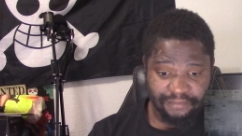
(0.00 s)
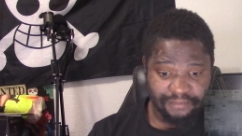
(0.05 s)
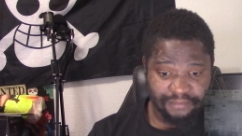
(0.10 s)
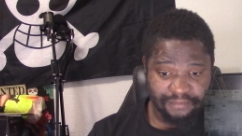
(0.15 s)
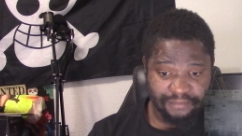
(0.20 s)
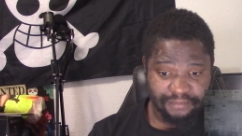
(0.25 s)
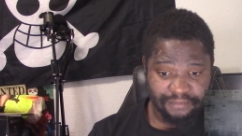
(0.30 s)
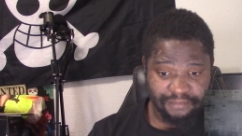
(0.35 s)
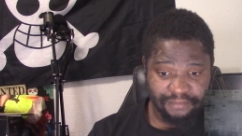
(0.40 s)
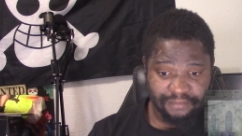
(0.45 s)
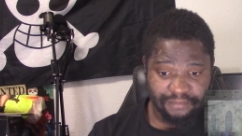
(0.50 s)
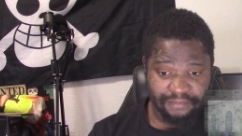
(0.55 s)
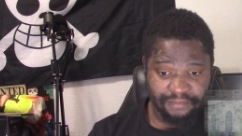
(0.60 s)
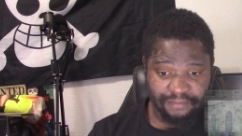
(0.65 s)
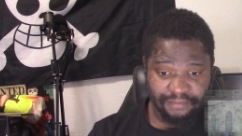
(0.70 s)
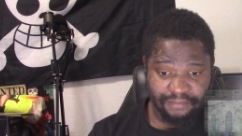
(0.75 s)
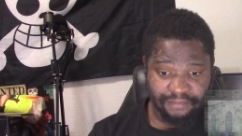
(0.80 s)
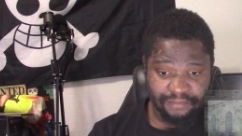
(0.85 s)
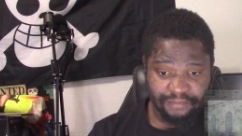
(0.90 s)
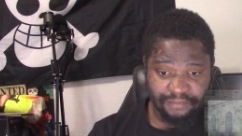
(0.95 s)
Hold on.
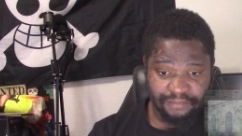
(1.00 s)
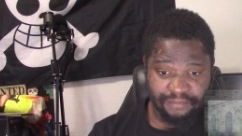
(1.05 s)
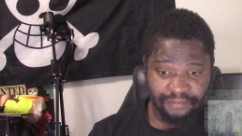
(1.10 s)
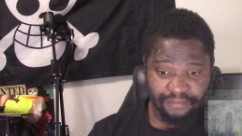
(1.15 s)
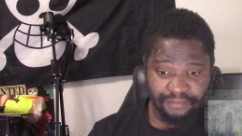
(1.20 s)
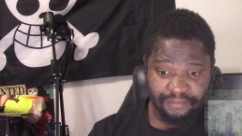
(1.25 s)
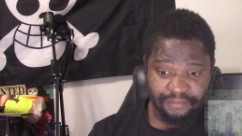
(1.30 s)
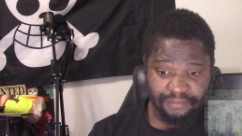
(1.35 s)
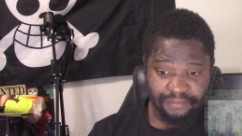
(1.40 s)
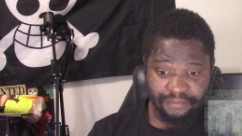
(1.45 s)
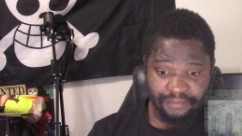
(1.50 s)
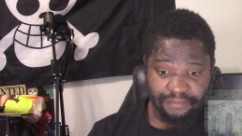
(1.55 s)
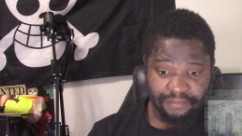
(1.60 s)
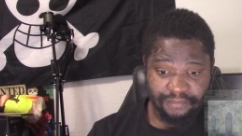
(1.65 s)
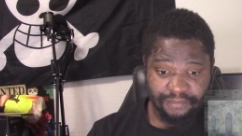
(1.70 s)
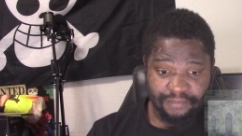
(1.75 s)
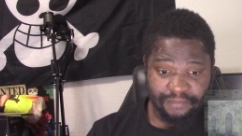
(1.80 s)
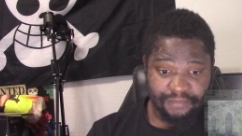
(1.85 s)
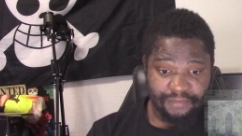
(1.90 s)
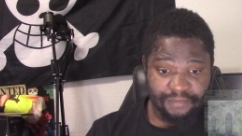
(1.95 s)
So what you're telling
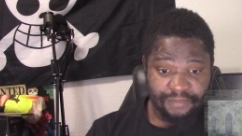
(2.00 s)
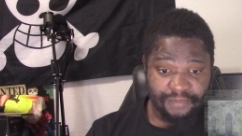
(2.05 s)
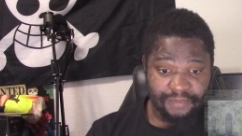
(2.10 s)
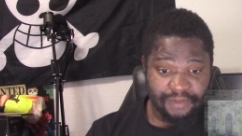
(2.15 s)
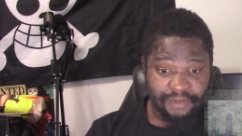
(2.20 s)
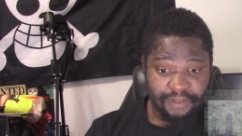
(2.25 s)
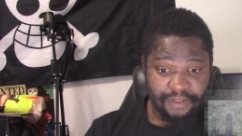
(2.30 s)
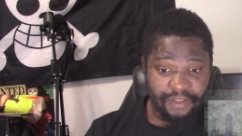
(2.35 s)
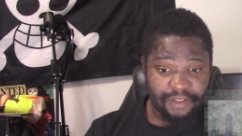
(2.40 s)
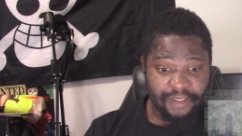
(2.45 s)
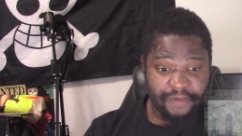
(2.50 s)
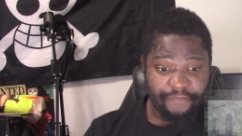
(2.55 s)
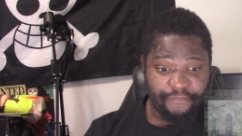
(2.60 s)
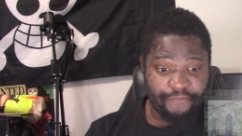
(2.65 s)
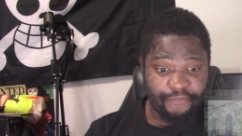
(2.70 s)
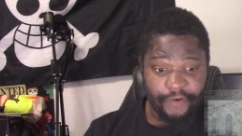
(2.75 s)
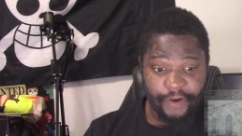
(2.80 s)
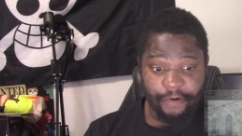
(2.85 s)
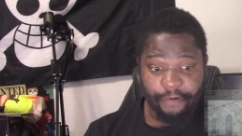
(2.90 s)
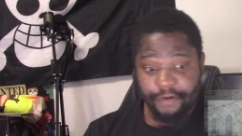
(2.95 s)
us is...
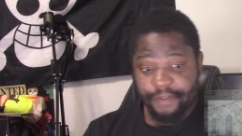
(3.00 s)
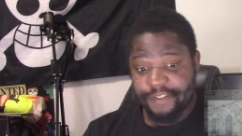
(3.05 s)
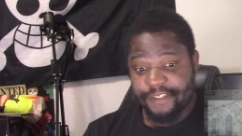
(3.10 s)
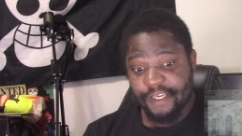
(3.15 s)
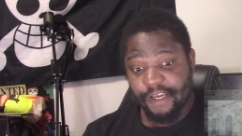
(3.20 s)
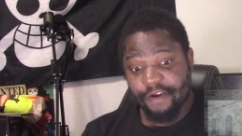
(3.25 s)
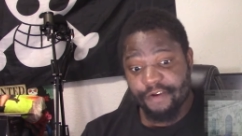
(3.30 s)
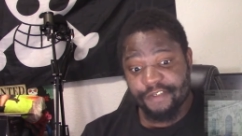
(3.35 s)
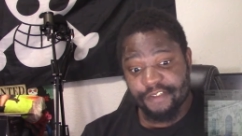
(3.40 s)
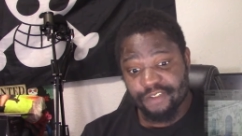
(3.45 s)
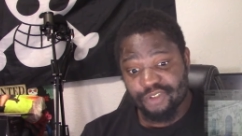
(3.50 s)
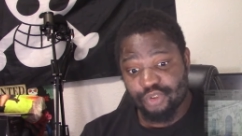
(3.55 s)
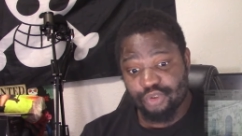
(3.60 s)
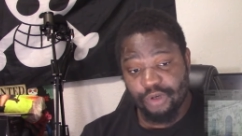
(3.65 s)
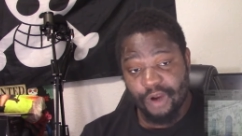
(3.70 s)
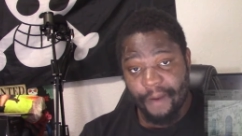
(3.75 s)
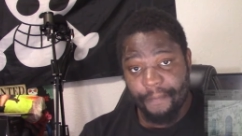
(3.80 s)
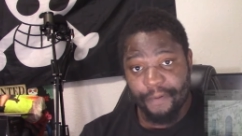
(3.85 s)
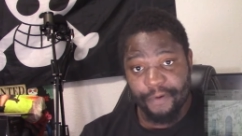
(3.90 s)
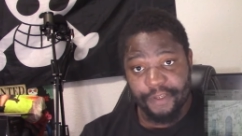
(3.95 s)
Fairy Tail's in
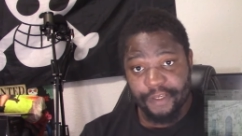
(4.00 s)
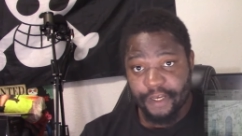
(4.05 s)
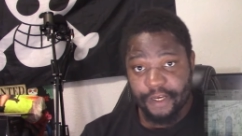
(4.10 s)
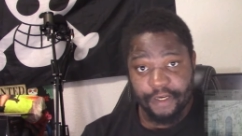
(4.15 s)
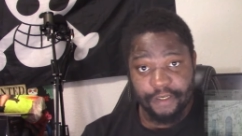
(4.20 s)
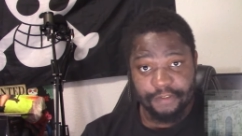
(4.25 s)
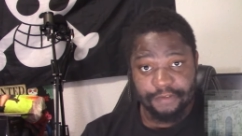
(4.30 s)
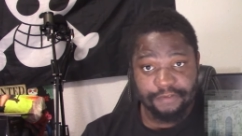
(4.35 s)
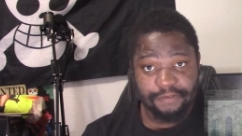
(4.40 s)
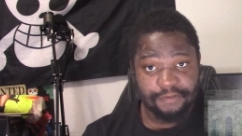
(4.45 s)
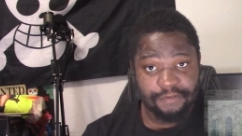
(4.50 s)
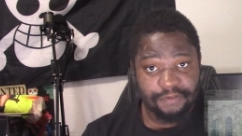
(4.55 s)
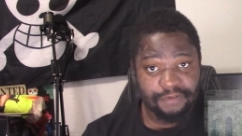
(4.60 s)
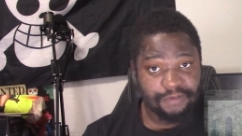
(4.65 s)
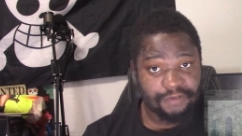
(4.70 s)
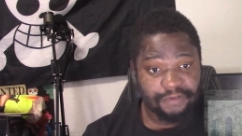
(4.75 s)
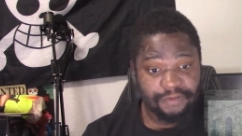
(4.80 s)
trouble, y'all. Dragon?